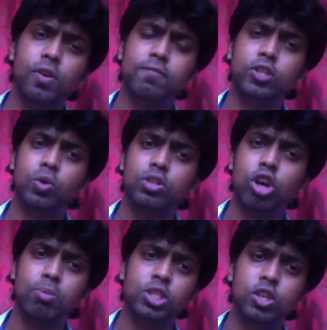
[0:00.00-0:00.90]
you have stolen the
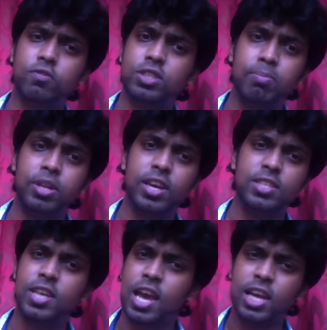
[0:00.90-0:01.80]
opportunity of somebody
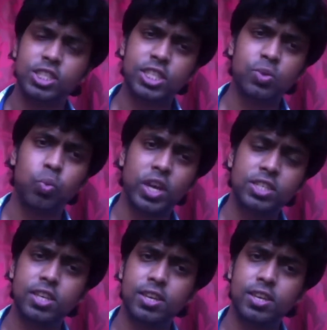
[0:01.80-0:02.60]
else and just wasted